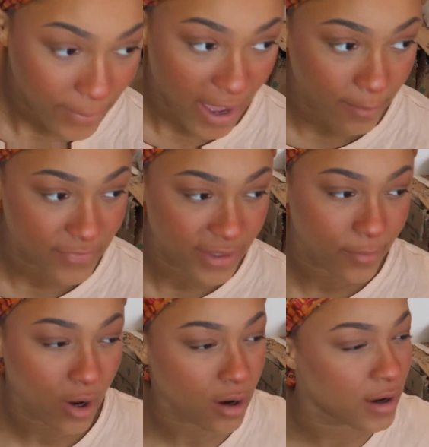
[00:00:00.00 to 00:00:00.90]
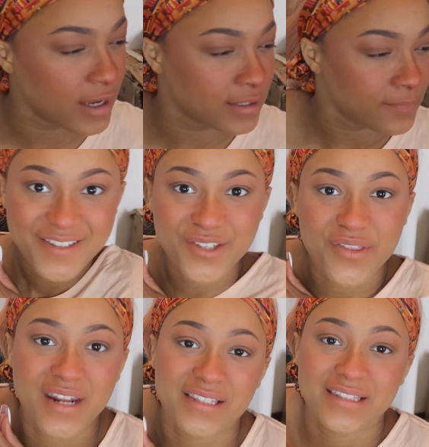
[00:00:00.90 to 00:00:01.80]
pop them on. So
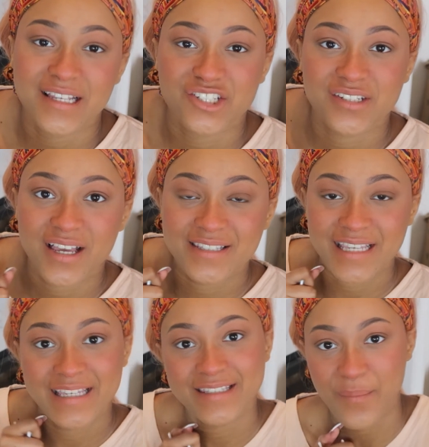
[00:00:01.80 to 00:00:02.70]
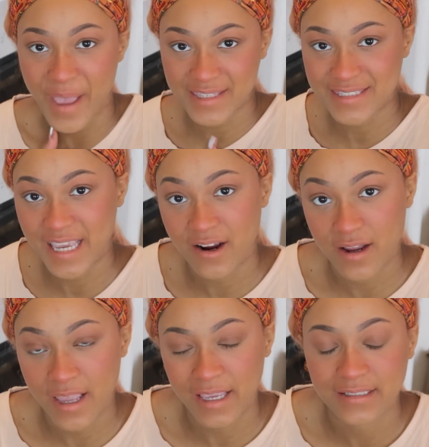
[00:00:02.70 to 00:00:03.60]
the next thing that she does is
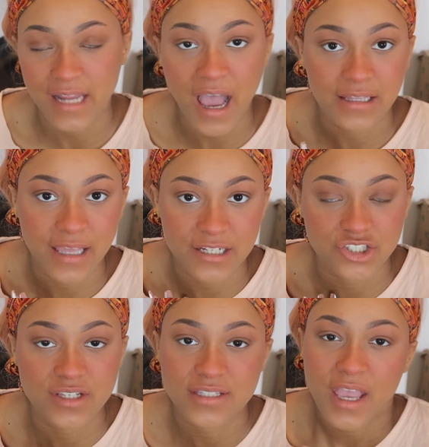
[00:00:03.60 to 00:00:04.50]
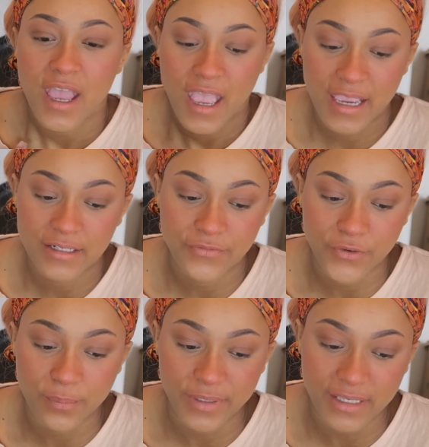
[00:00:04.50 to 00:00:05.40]
mascara and eyelashes, and
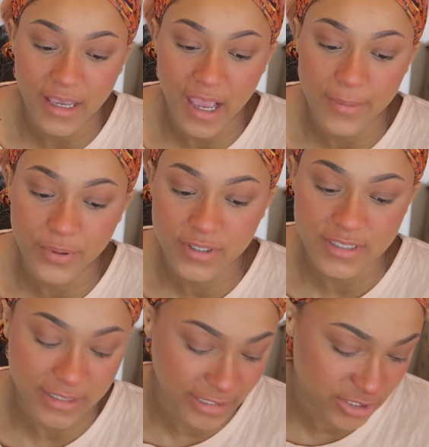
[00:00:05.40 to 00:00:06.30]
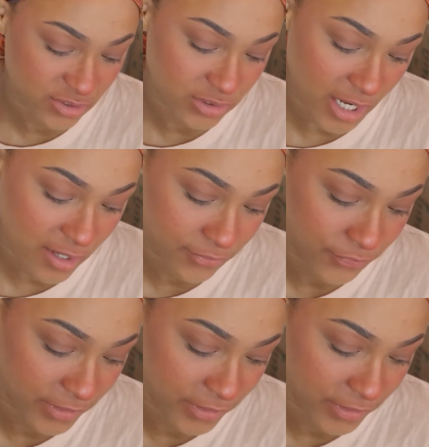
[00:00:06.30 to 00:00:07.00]
for me, I personally do not